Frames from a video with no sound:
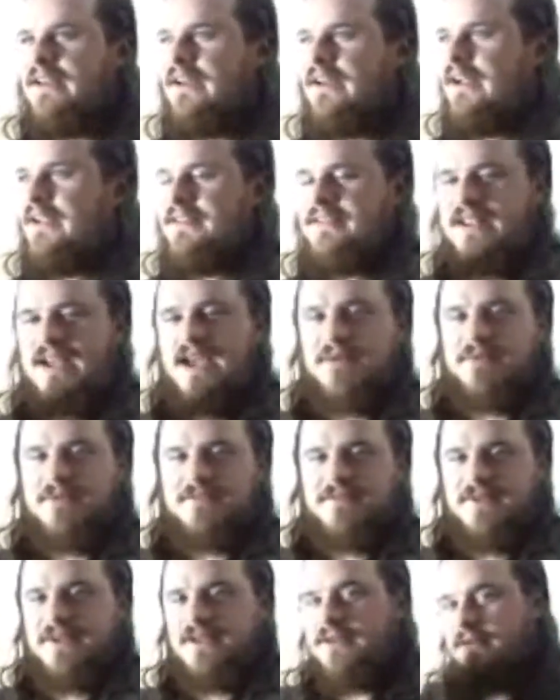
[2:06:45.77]
and dab your
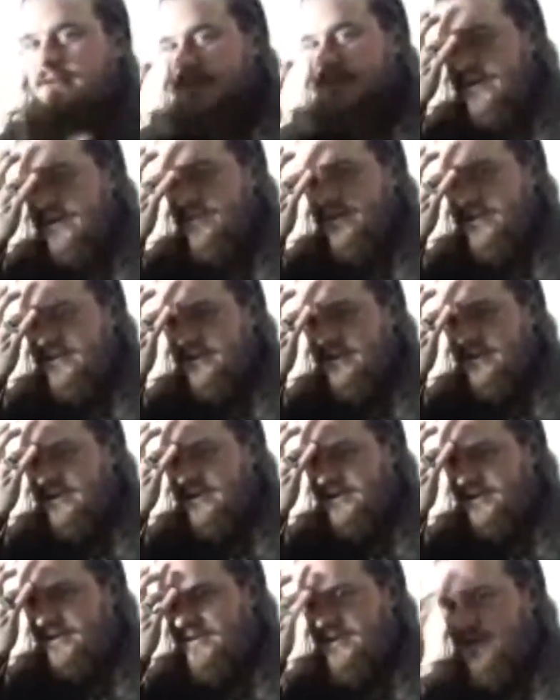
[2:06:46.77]
finger in it and put it on
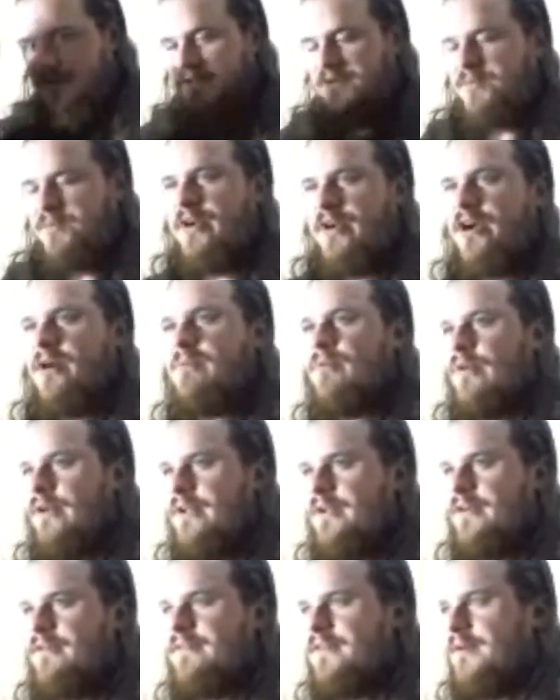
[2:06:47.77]
your brow point
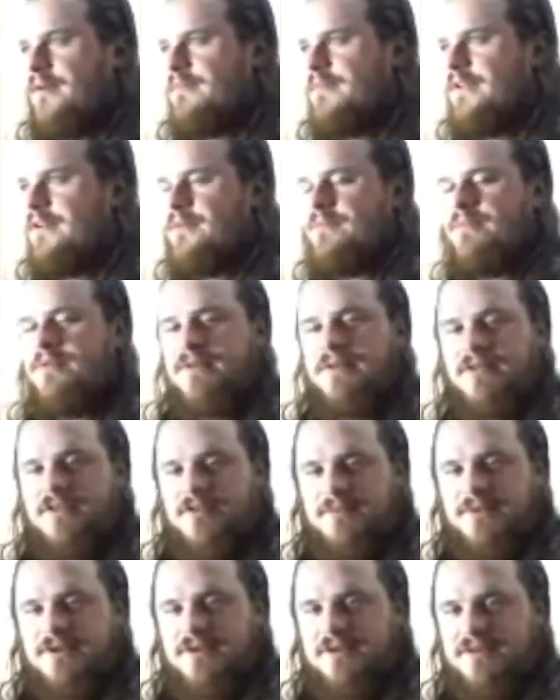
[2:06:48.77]
or something, or put a little
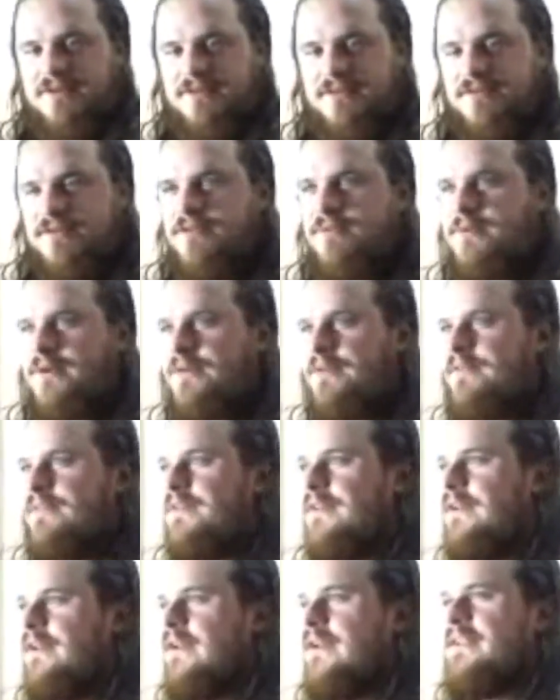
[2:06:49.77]
bit on your thumos
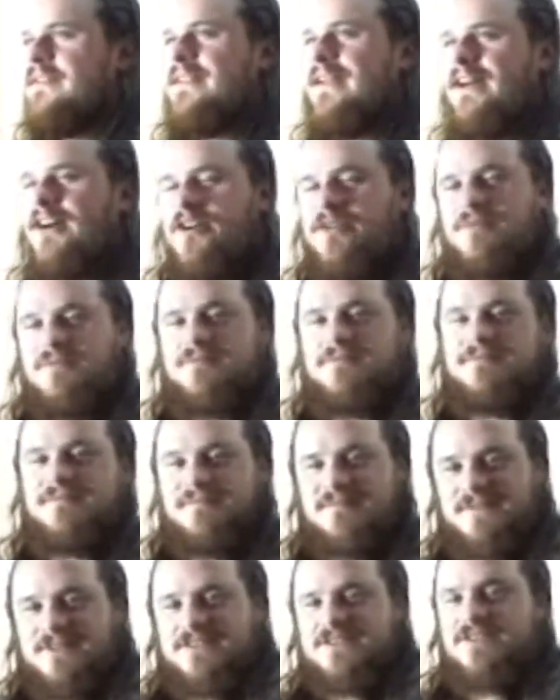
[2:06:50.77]
to help
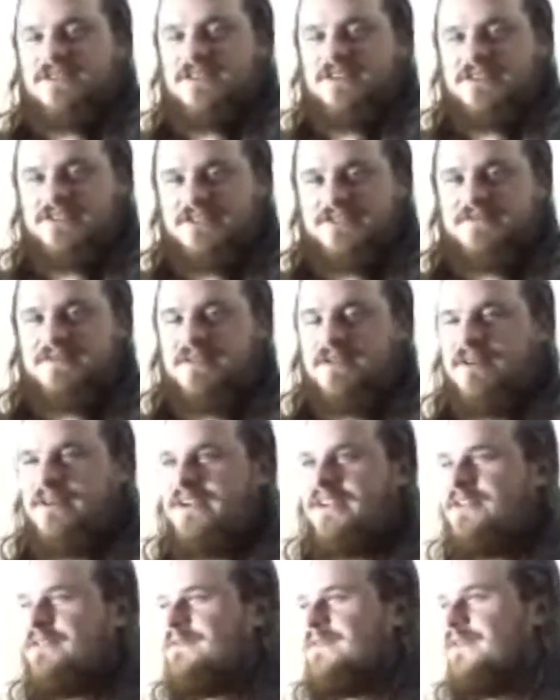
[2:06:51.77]
get your energy flowing
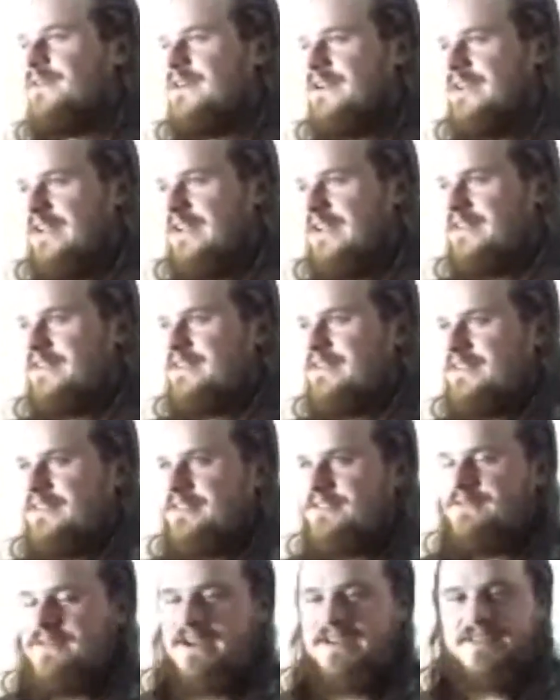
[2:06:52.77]
and to feel connected to the
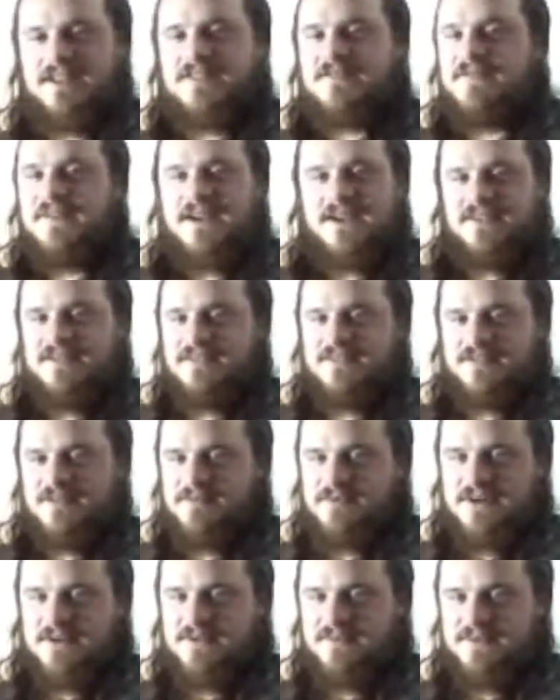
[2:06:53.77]
divine, that's fine. There's no
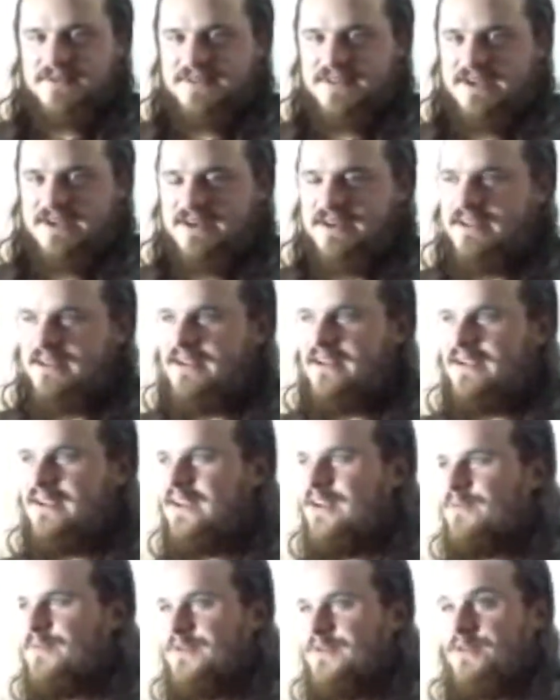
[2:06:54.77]
problem with that.
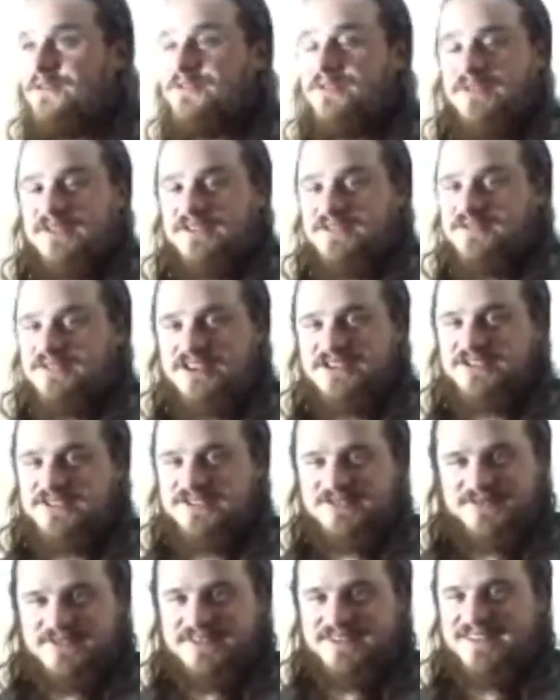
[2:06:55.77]
But don't do
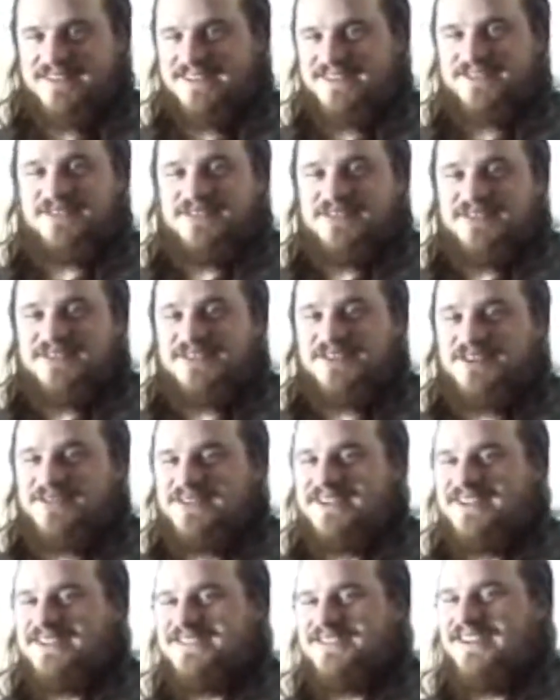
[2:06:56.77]
illustrations with it. Like, don't,
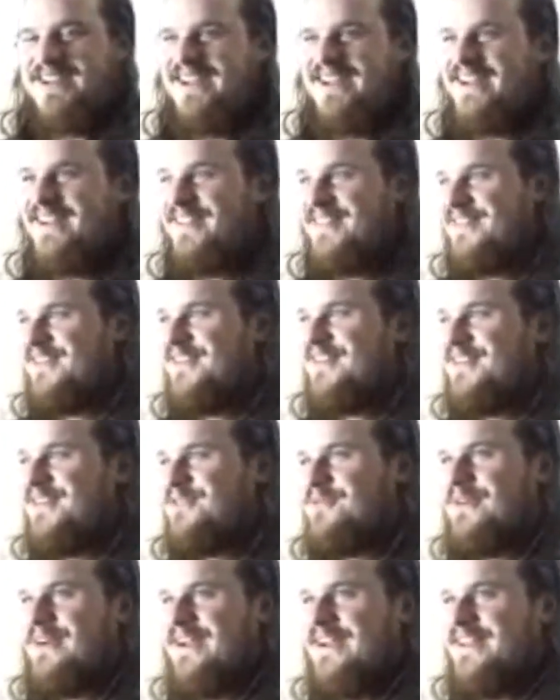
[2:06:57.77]
get your hands all
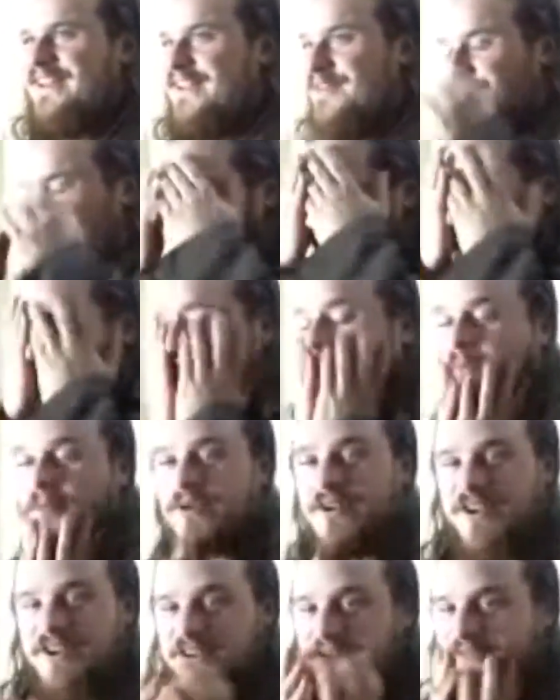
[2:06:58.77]
wet and then rub it
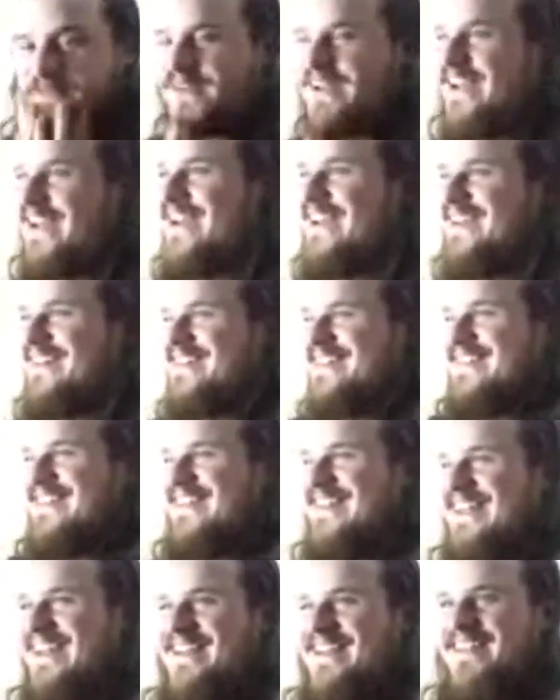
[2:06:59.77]
on your face,
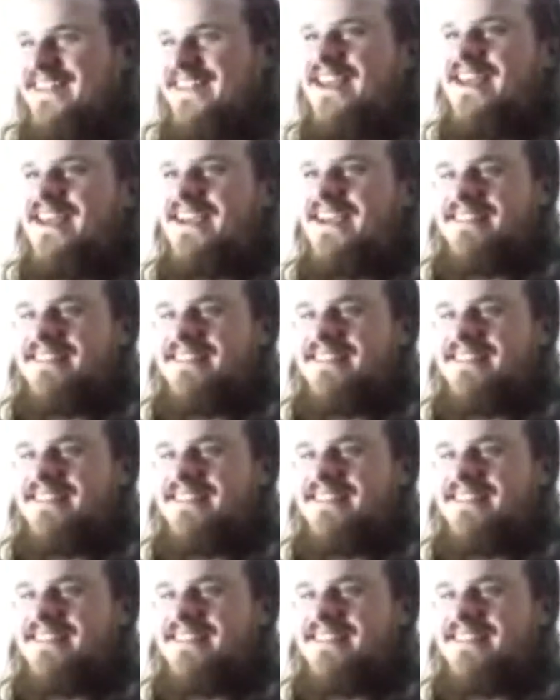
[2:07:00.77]
because